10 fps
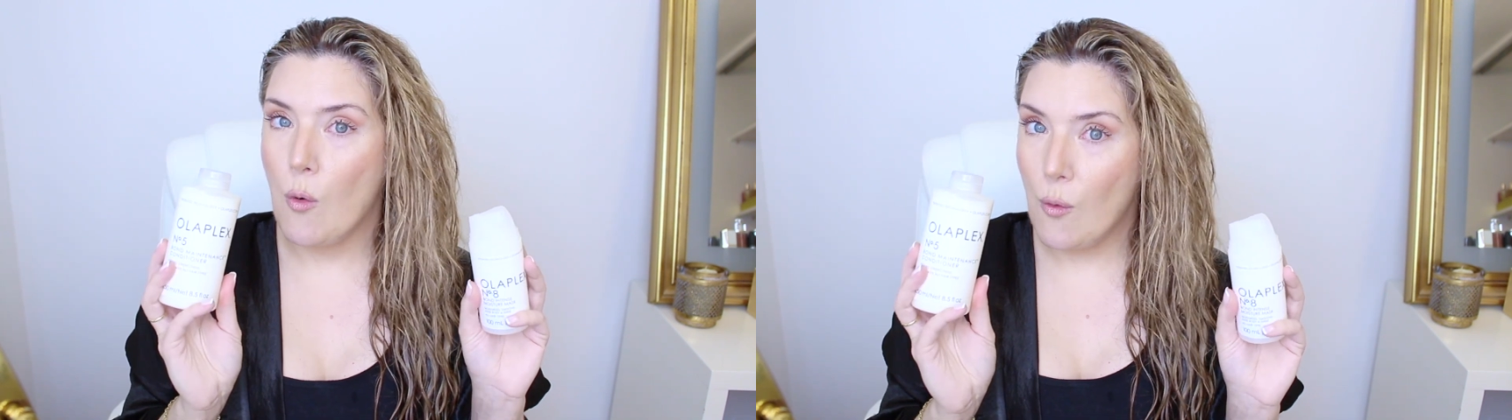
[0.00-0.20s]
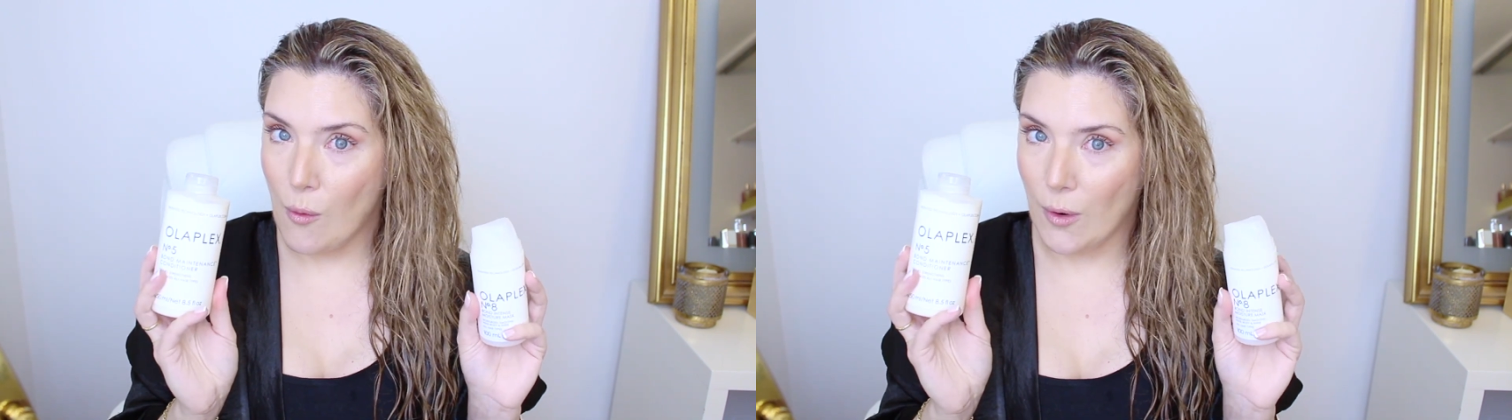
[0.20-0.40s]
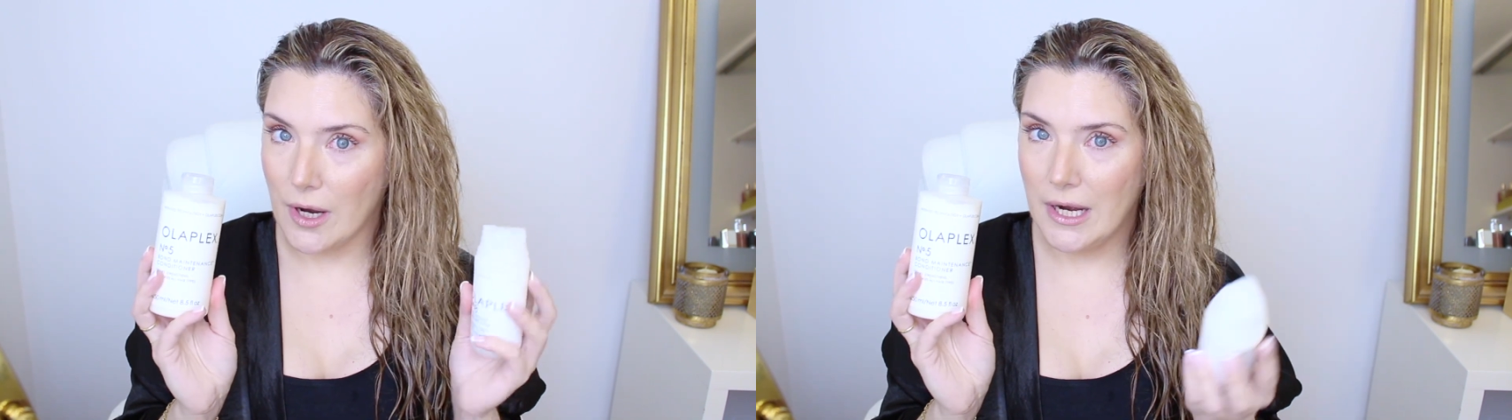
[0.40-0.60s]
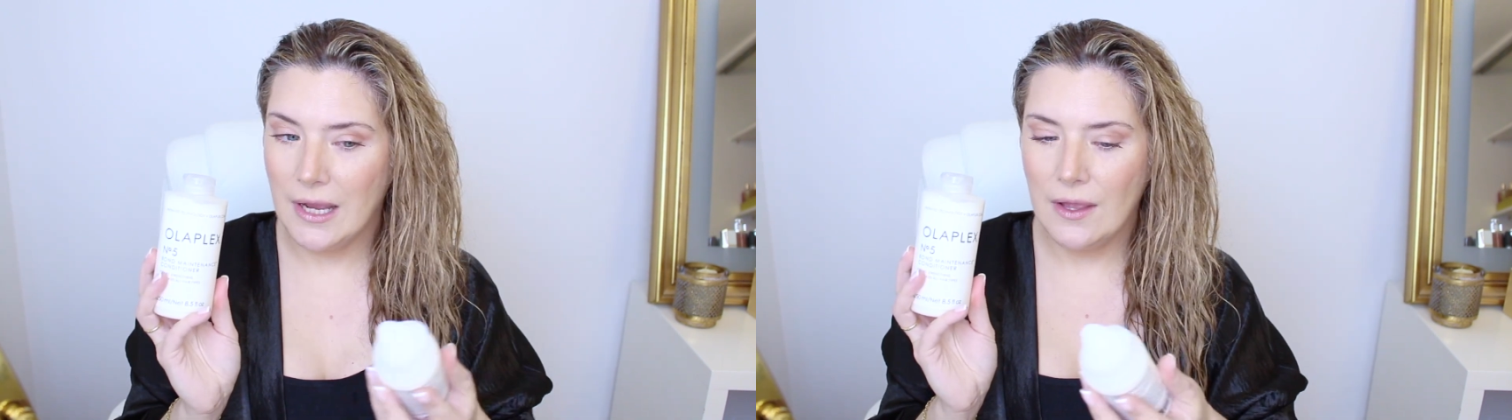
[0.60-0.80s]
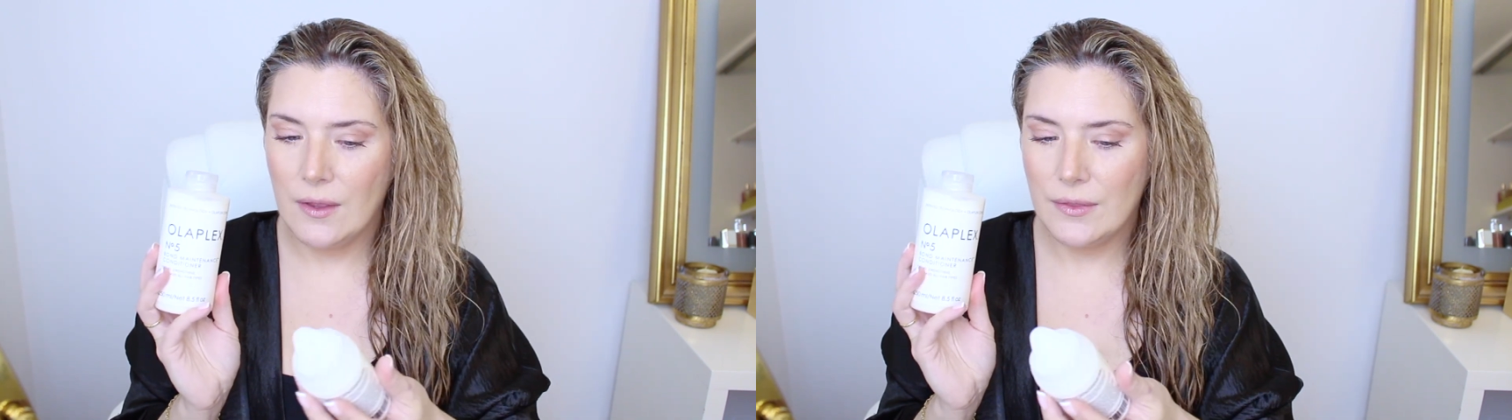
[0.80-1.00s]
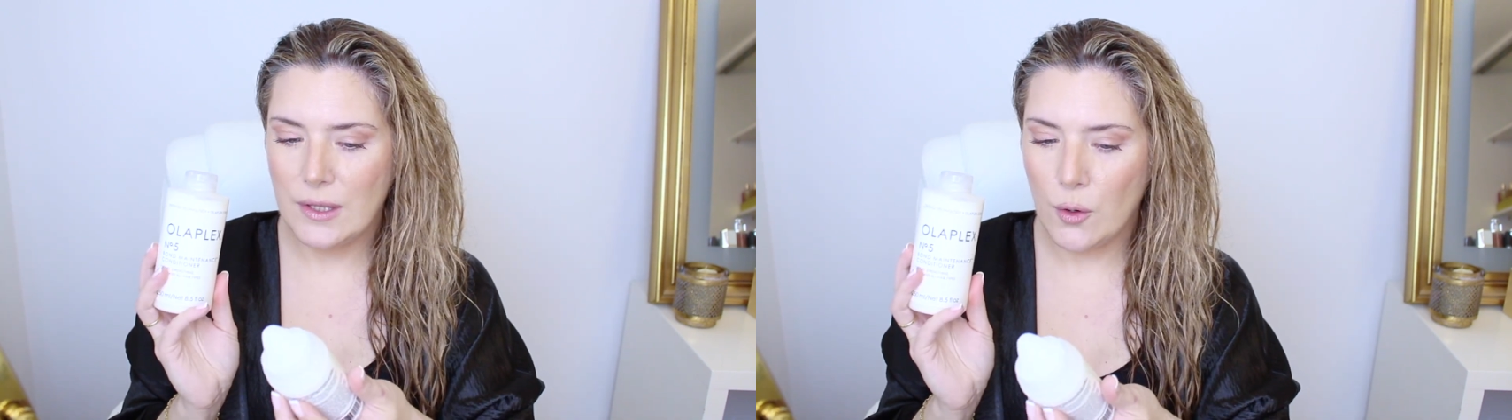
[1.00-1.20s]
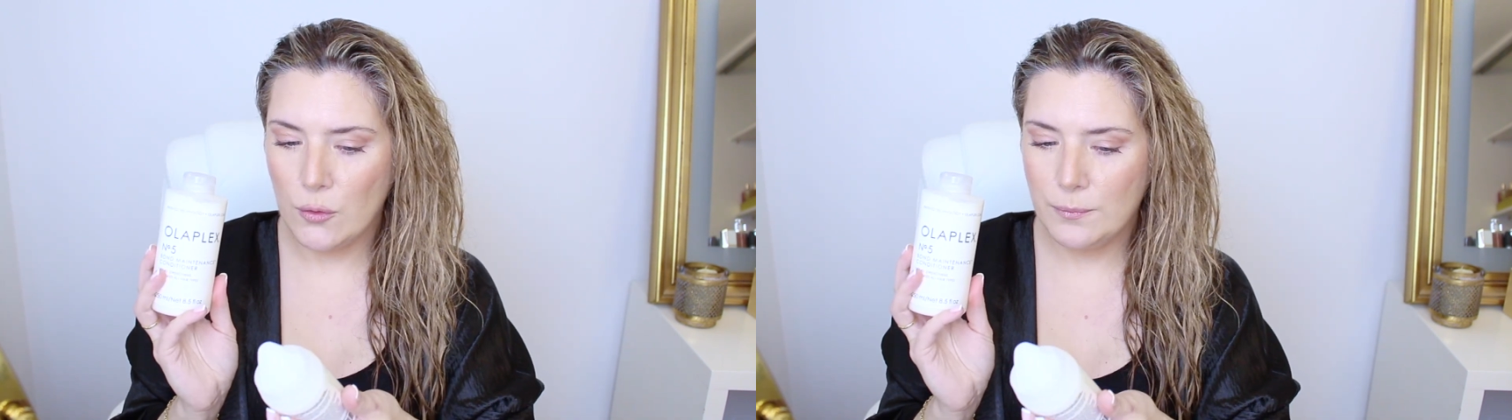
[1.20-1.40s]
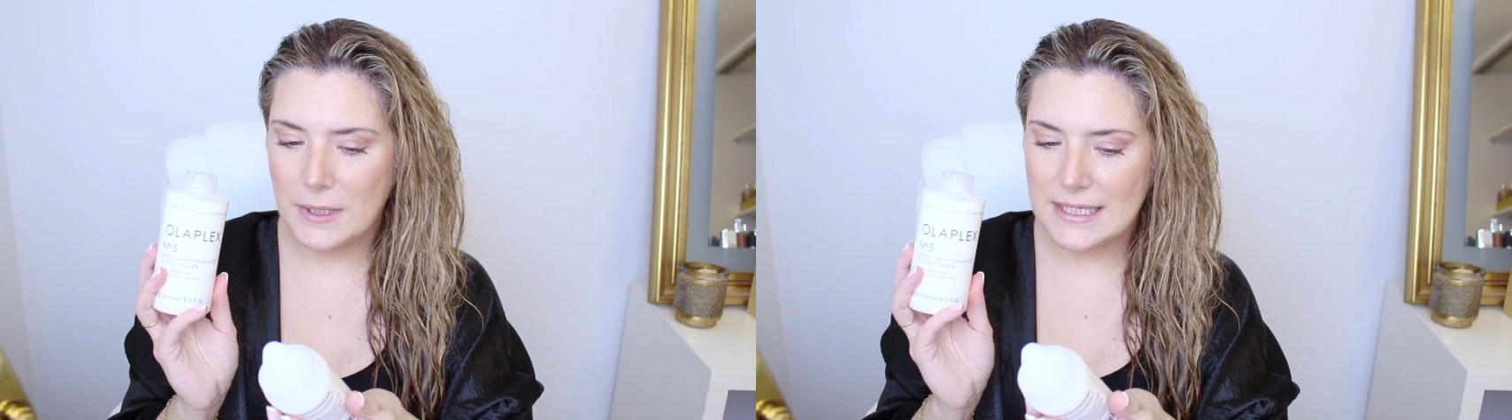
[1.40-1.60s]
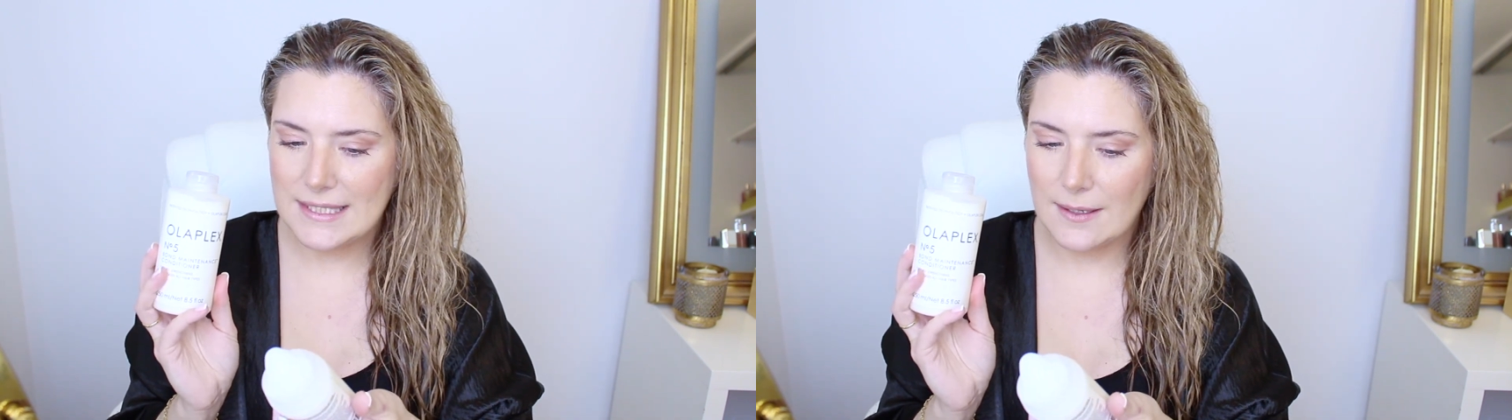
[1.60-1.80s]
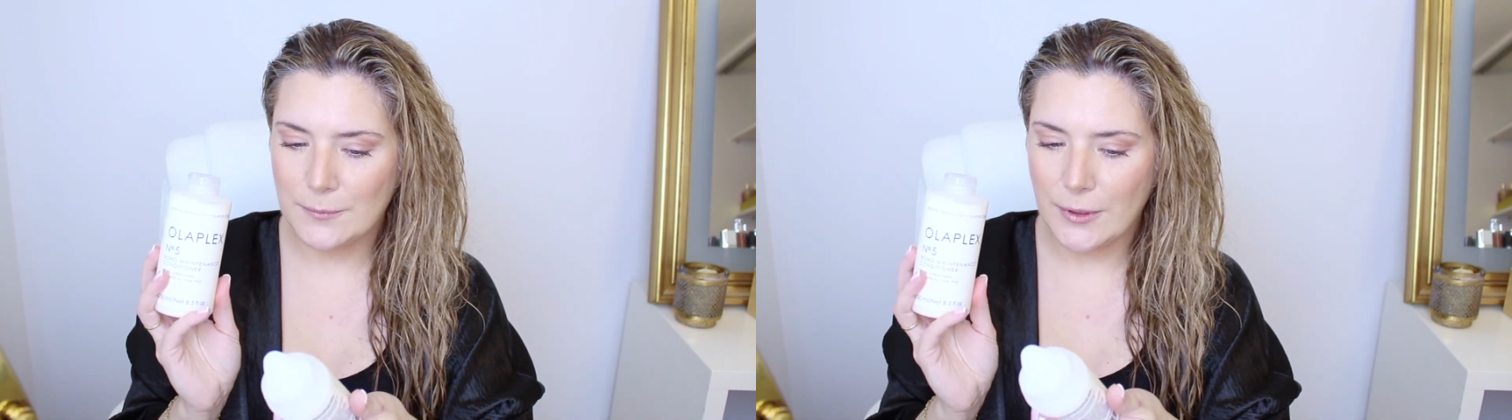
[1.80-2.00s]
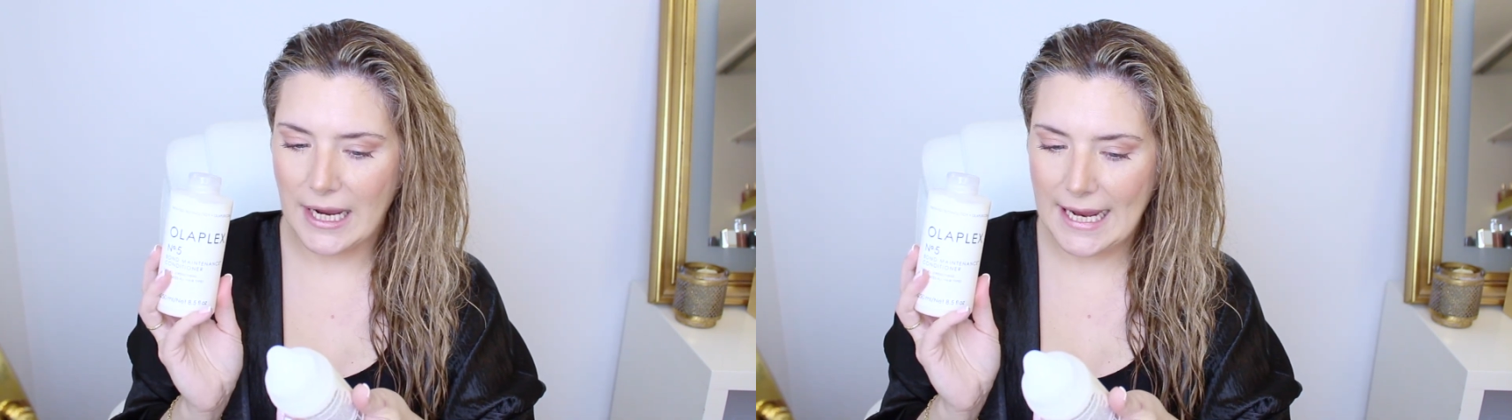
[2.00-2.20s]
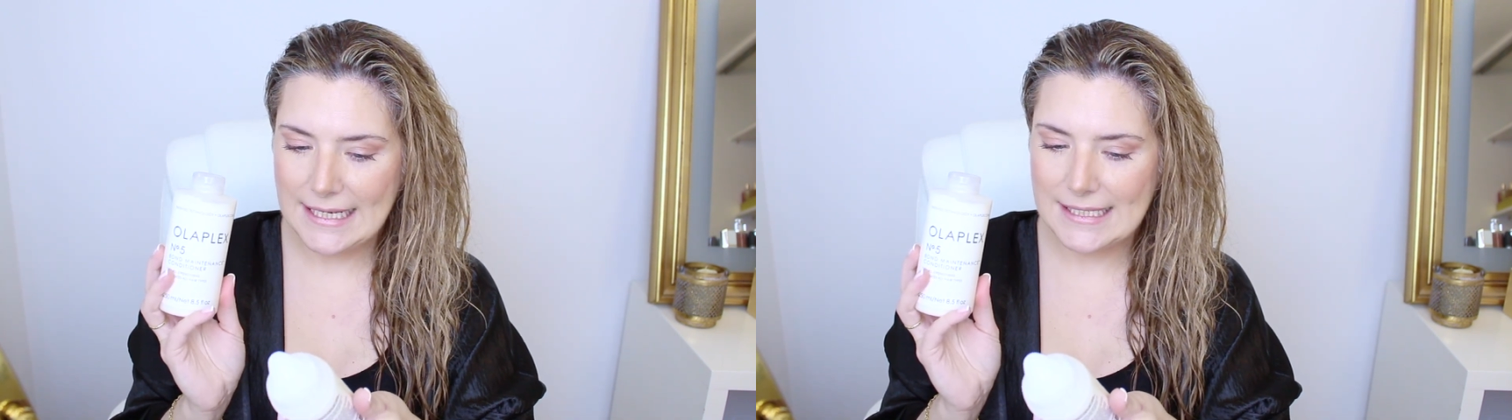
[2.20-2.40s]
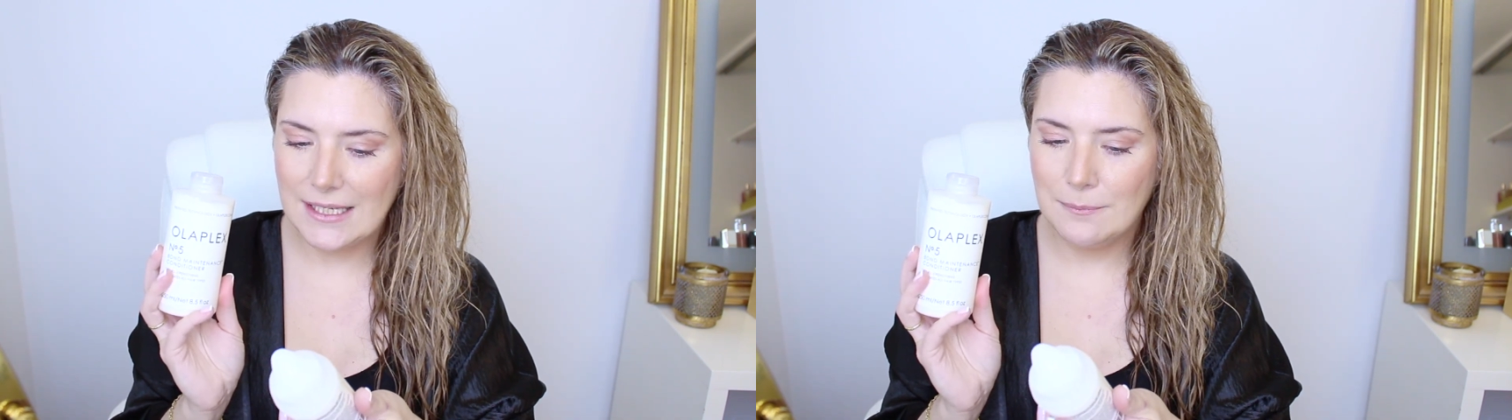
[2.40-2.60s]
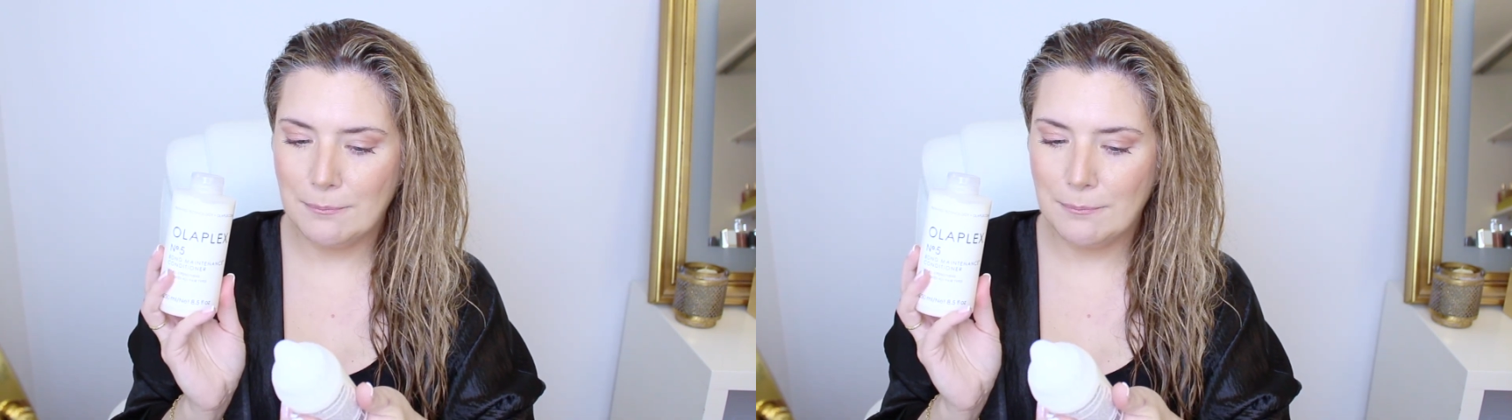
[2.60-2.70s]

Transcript: or the Olaplex number 8